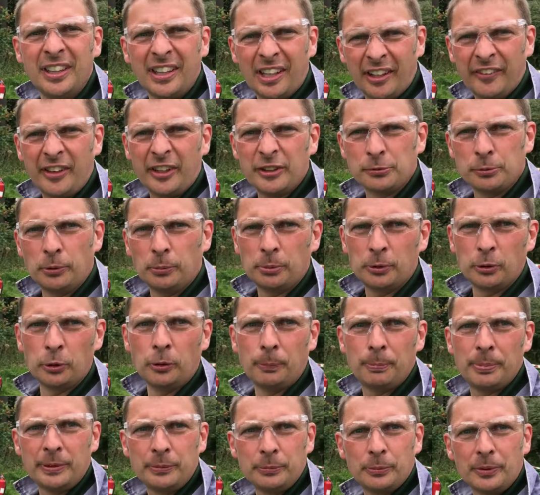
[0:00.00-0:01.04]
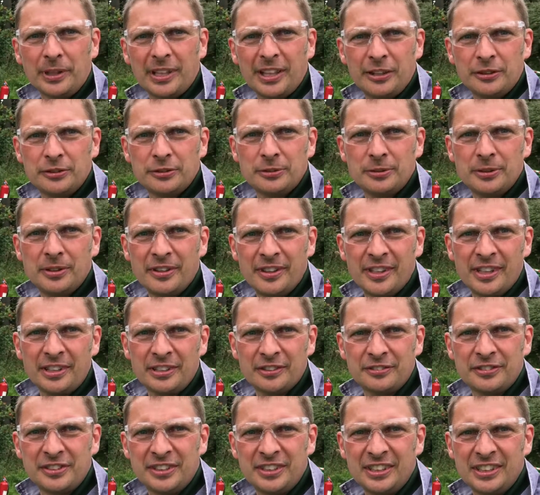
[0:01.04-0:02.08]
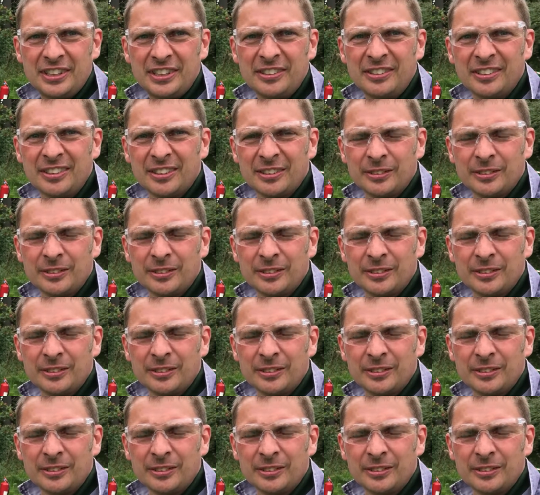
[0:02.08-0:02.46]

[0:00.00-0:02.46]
And that's what we're hoping we'll get to at the end of today.